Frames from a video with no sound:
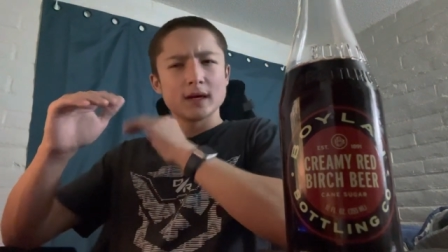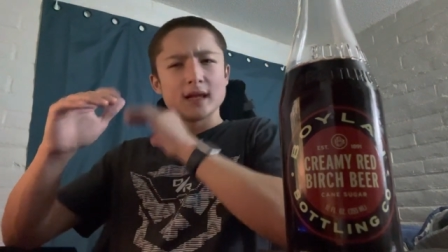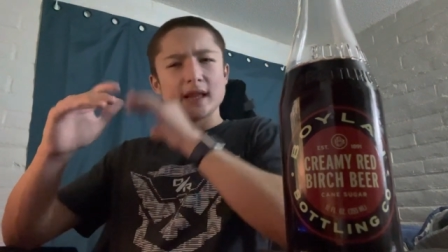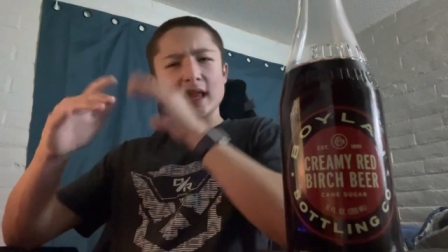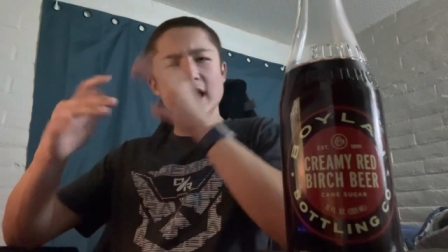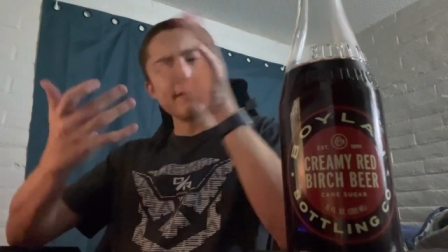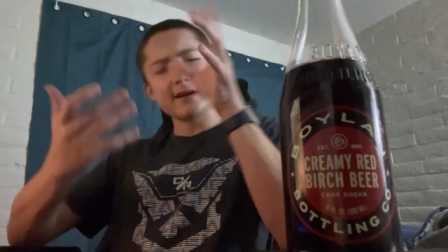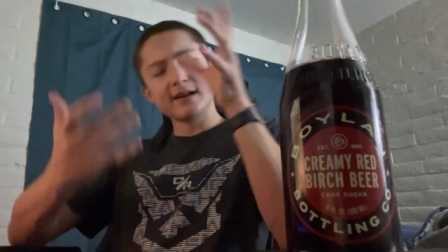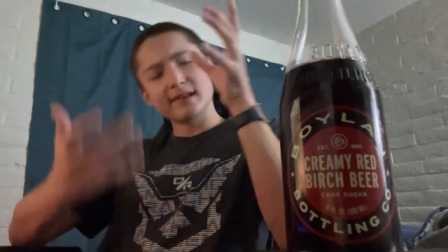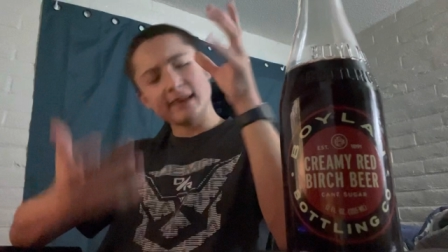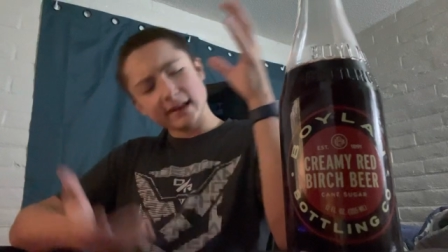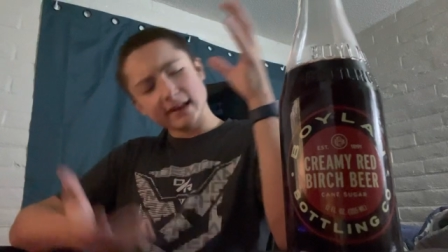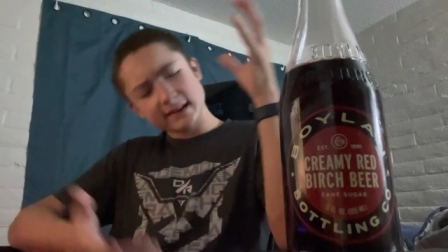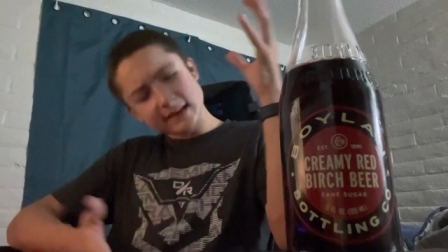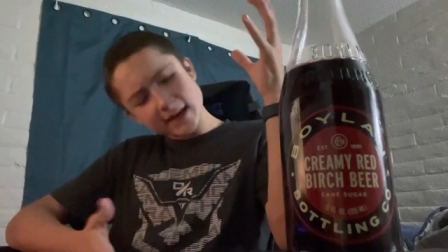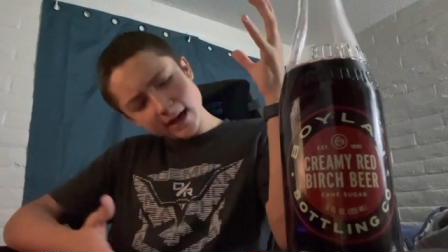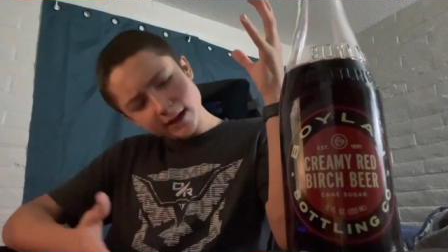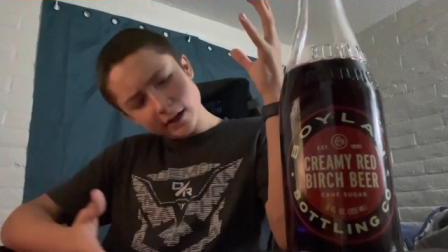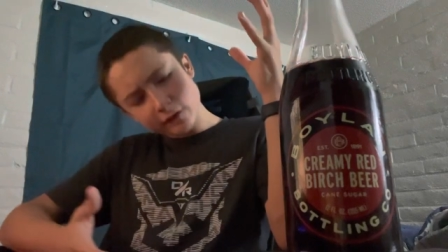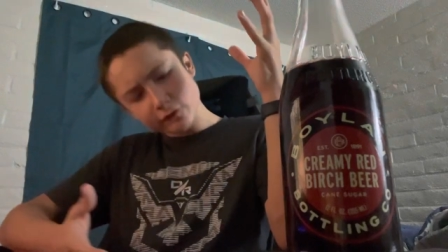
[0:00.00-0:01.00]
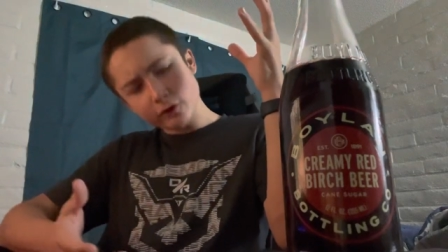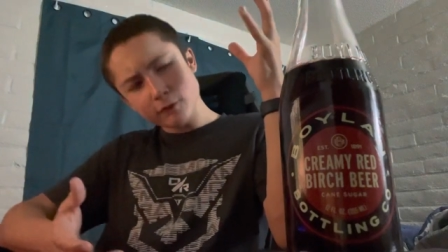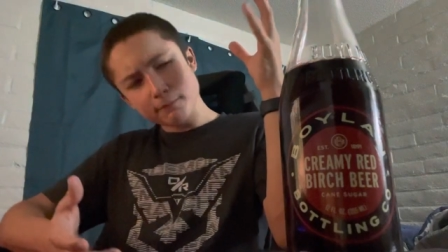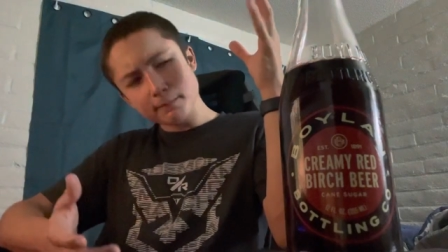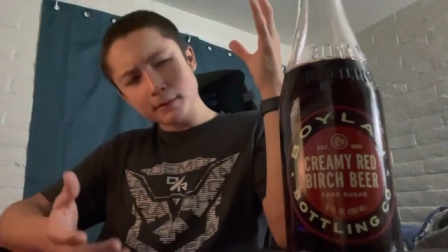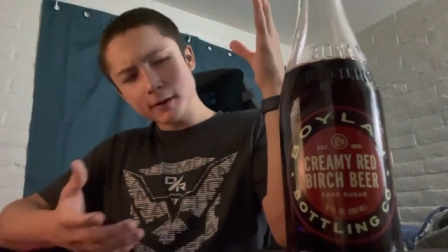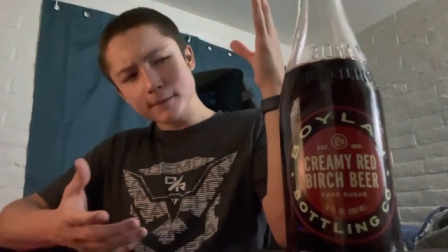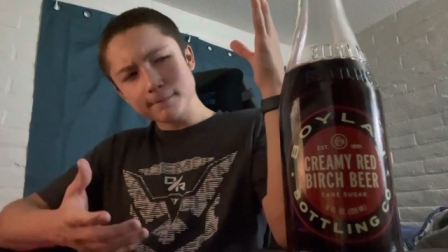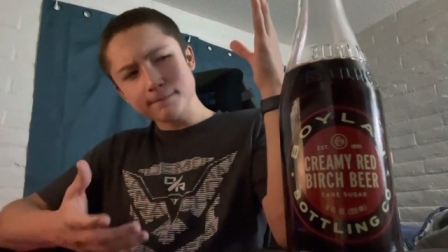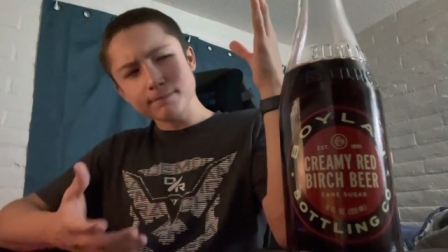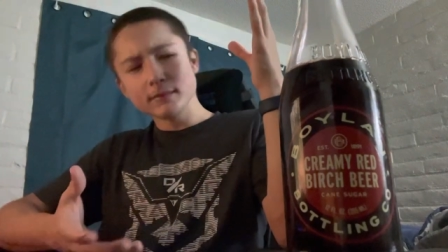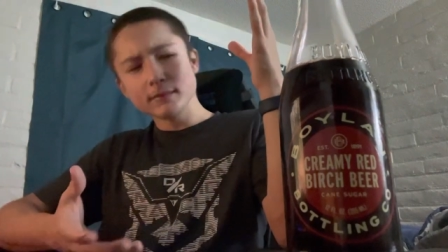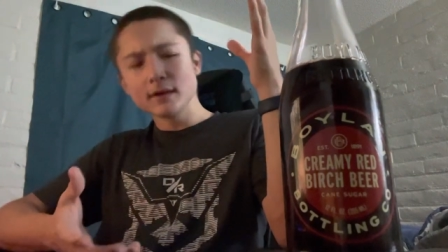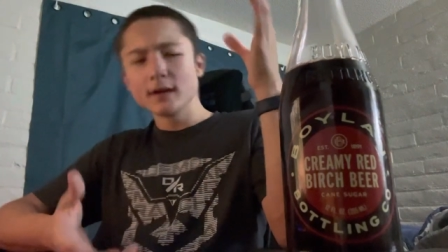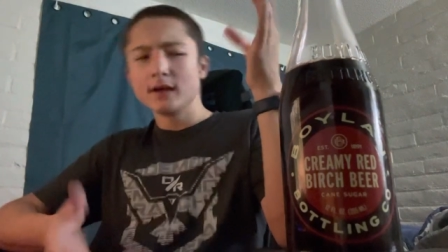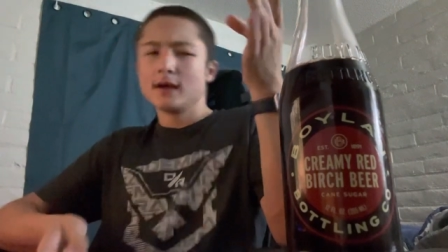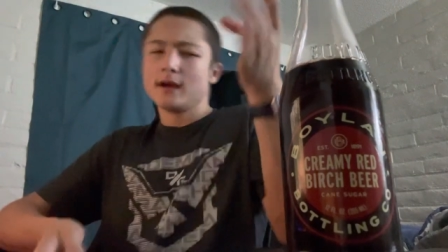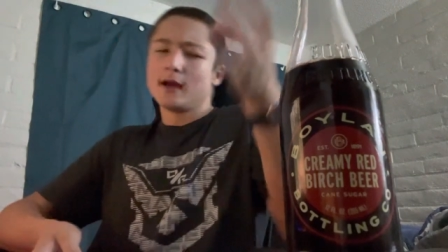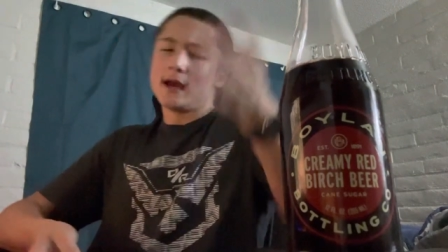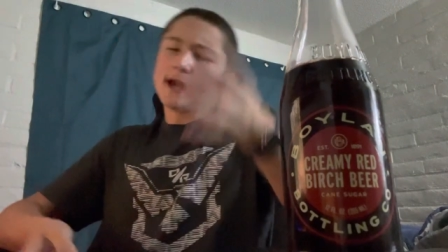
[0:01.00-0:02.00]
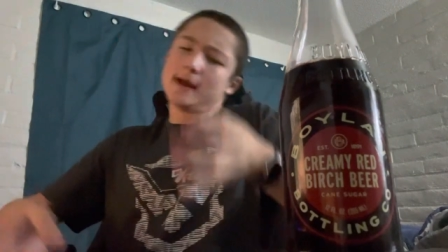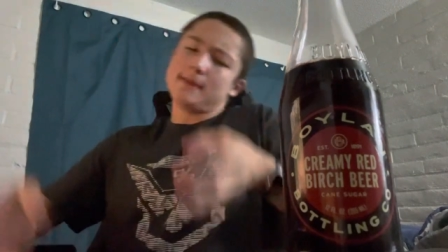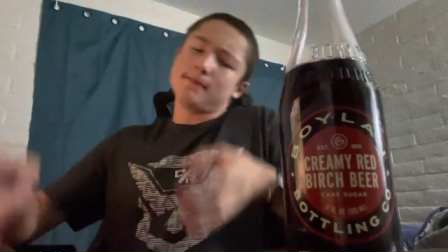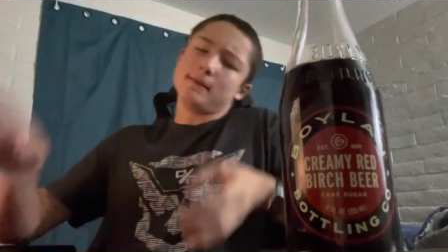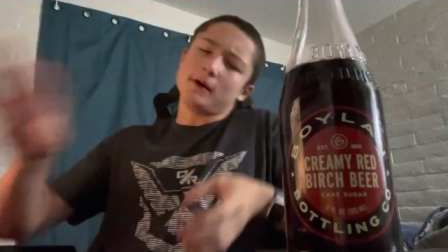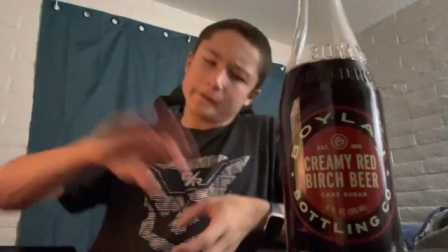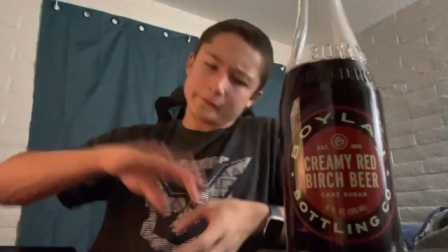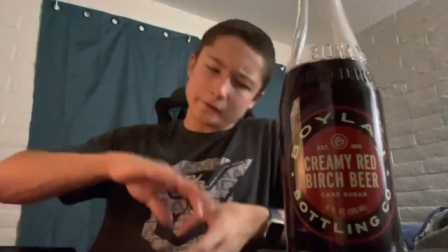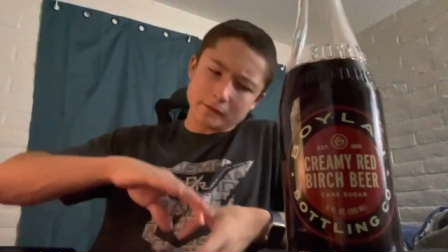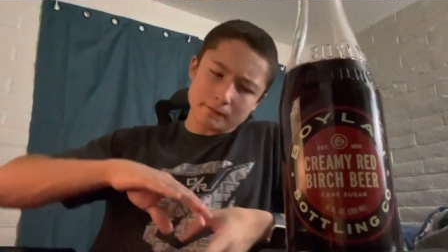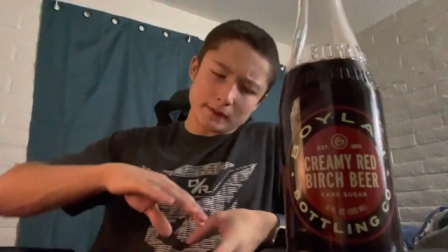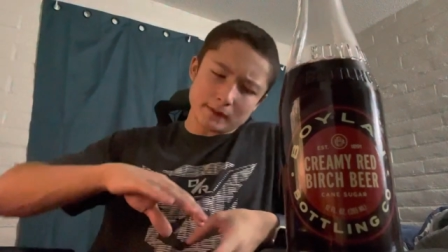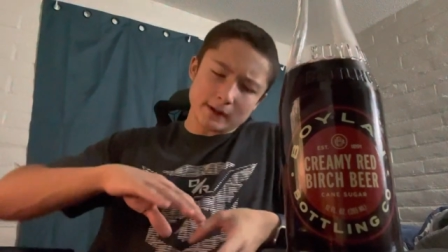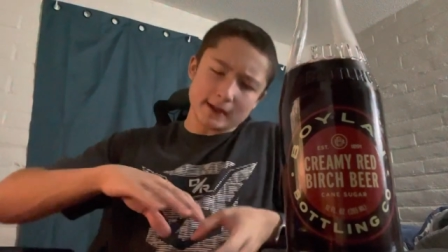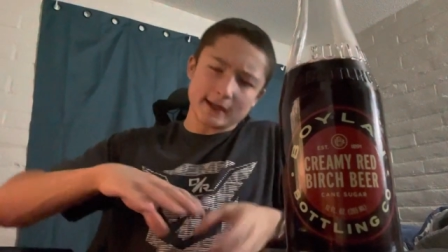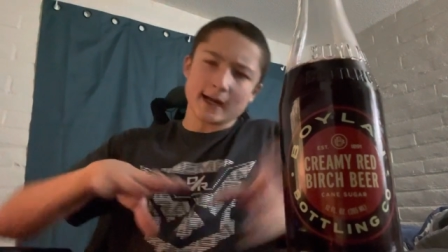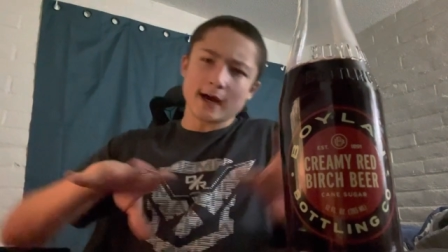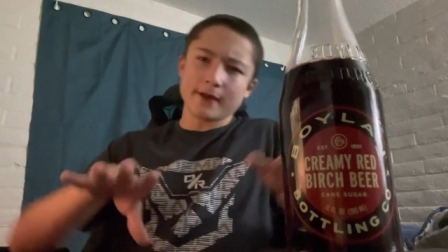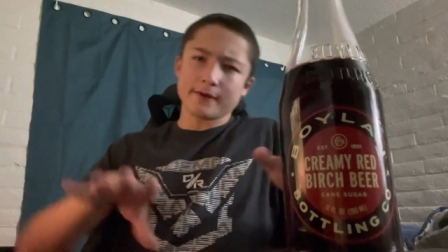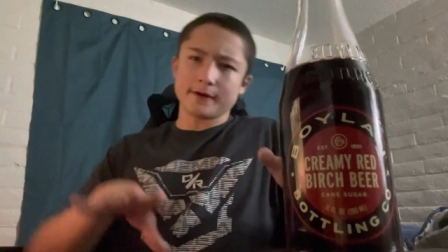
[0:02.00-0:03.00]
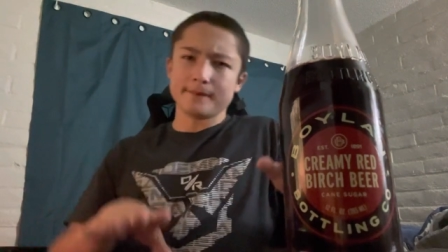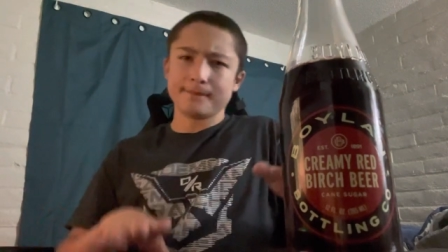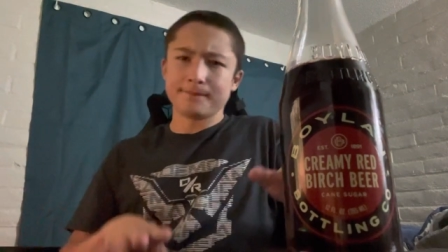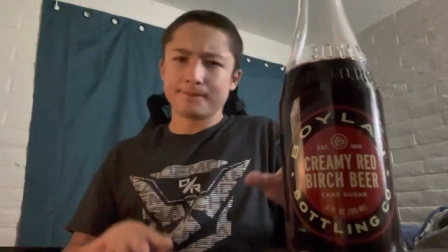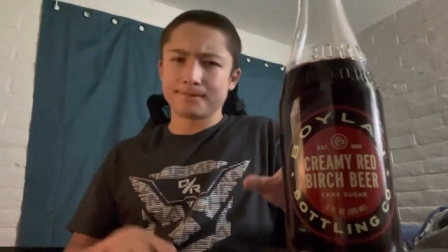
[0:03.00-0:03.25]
They mix like Teddy's root beer and mug root beer together